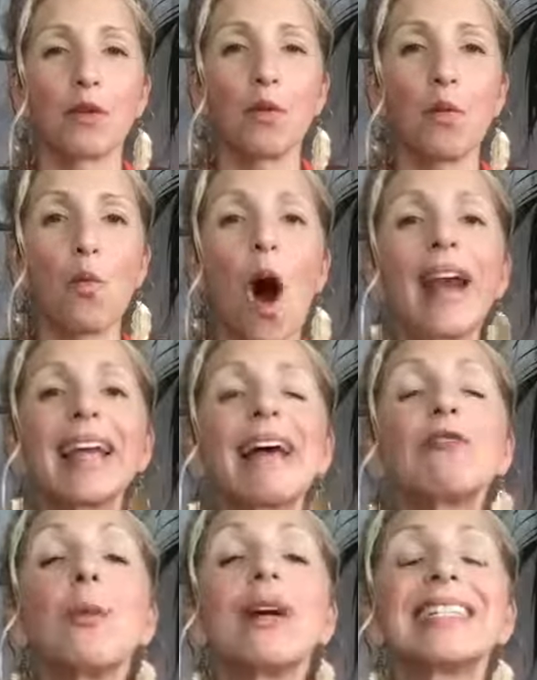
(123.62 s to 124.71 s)
wanting
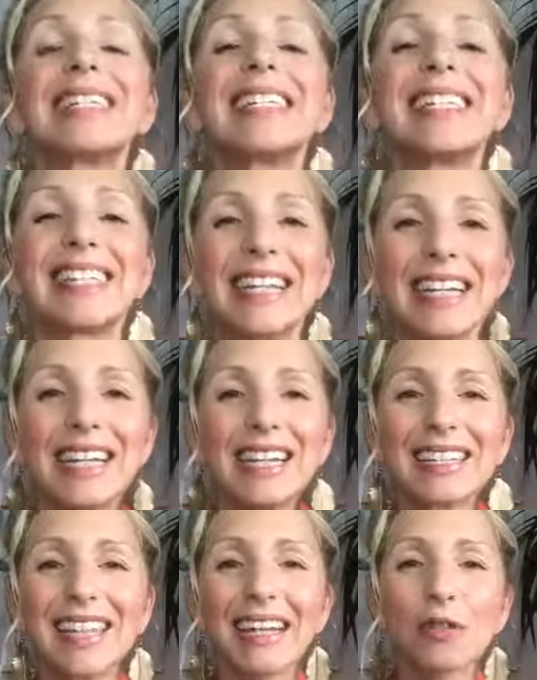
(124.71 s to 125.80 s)
everyone to see,
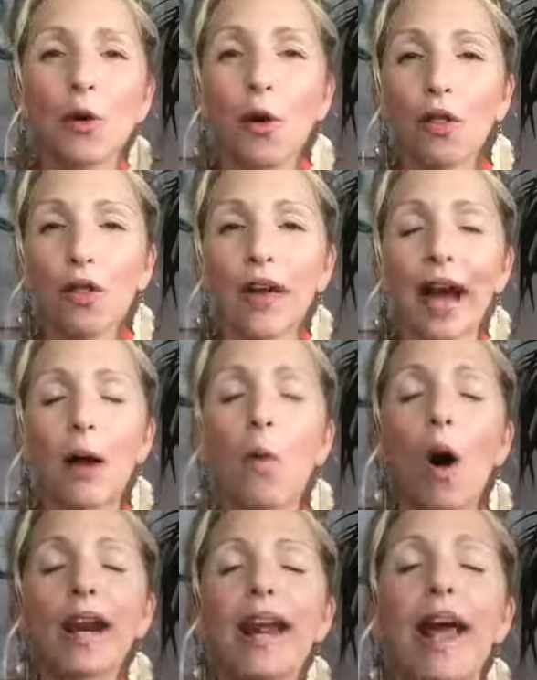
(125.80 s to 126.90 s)
because that's the whole thing. I
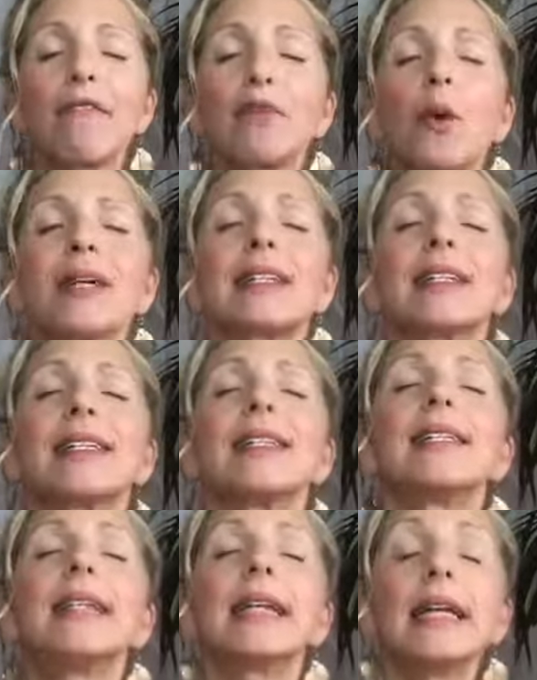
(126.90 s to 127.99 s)
wanted everyone to
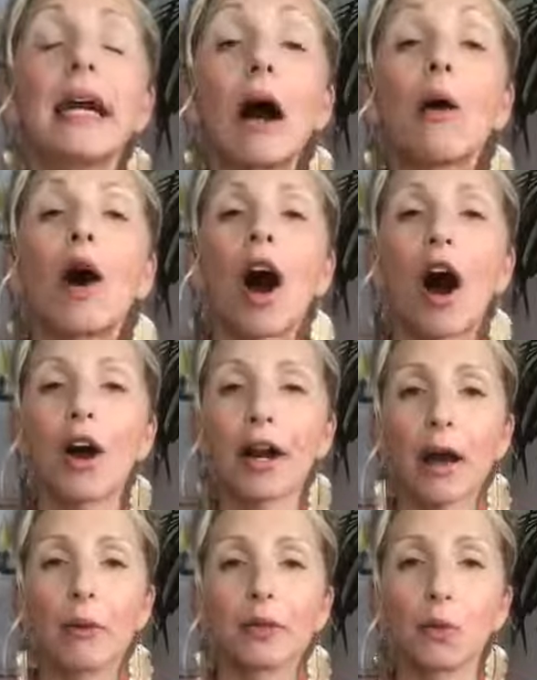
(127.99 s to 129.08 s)
see how hard
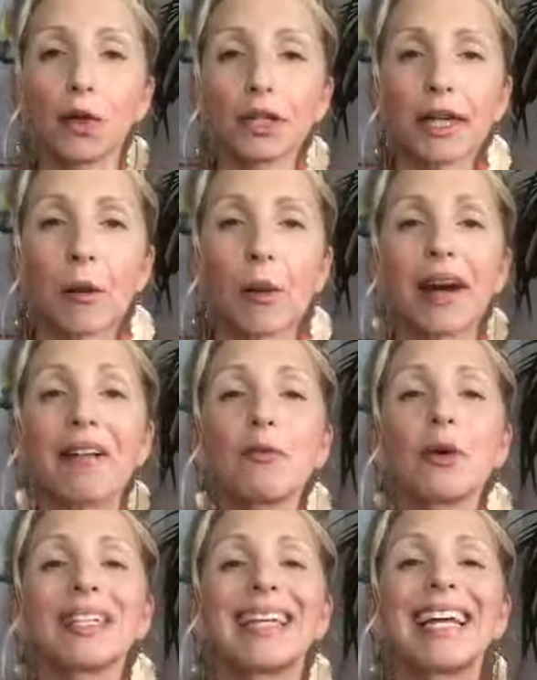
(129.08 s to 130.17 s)
I was working. I wanted
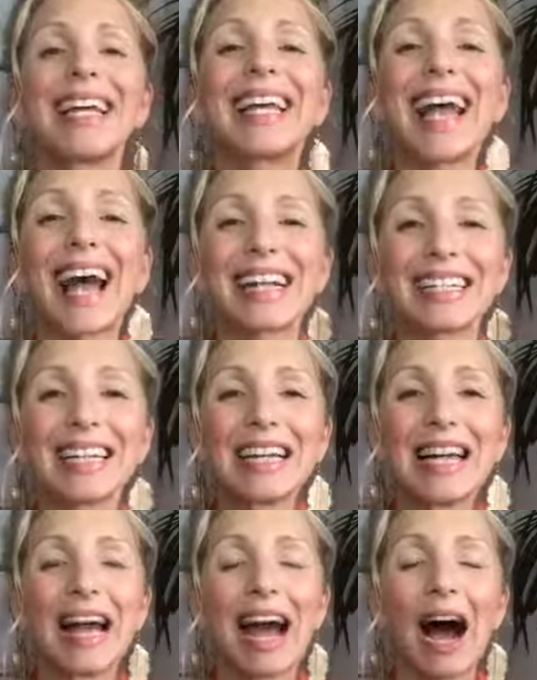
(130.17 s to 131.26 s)
everyone to get
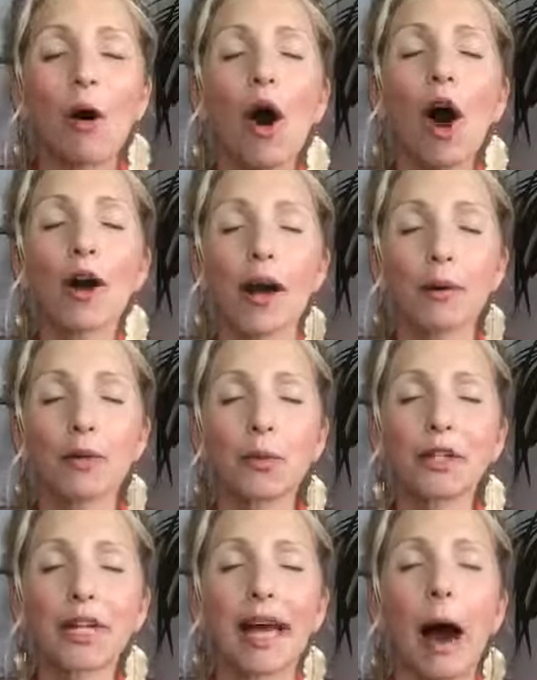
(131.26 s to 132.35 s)
how hard I was
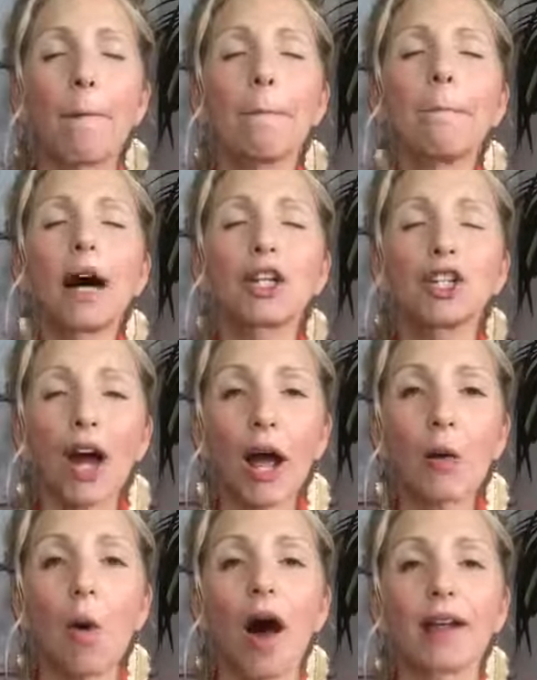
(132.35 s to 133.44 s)
working, how much I
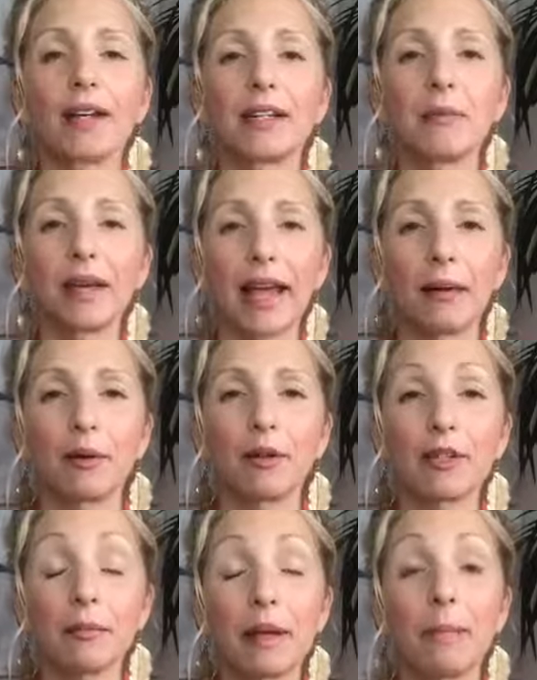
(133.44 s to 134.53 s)
wanted to be able
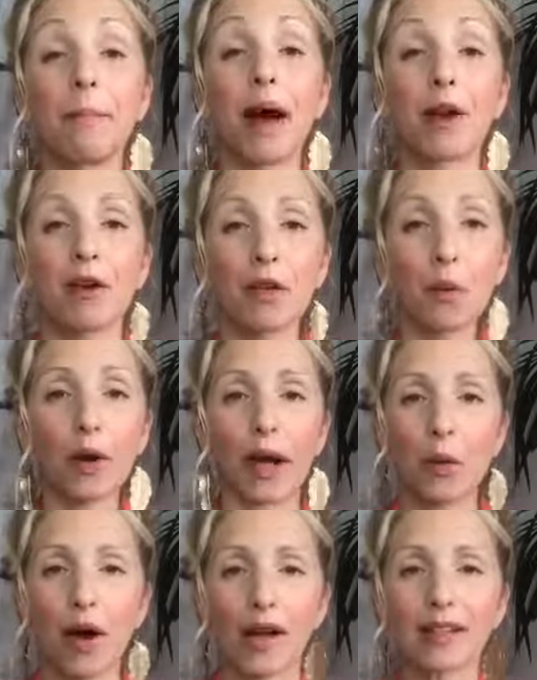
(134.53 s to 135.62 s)
to be better than what I
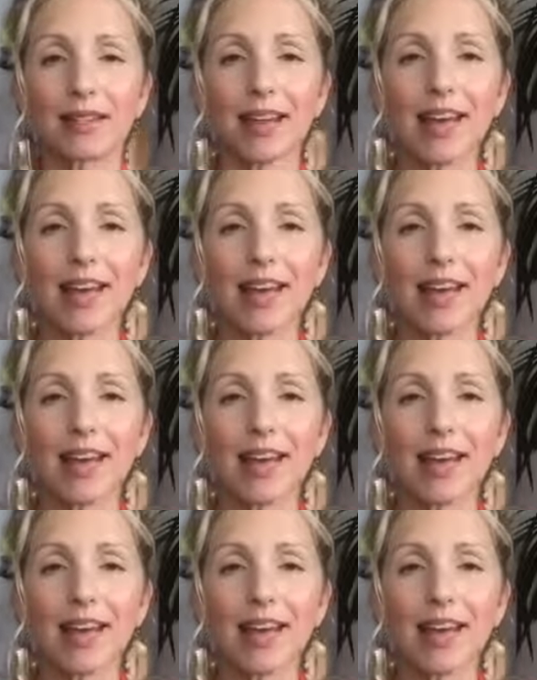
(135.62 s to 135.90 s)
was.